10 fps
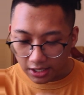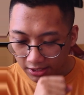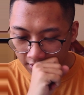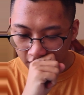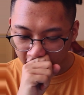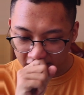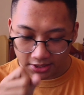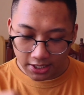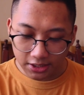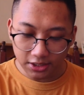And then for
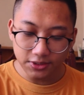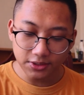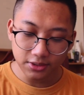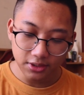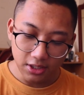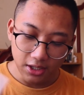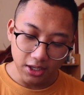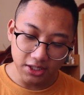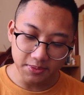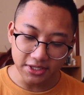stickies,
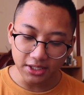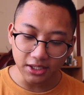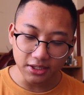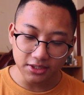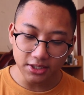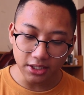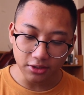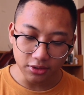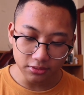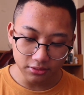it's basically a stick
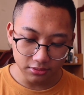note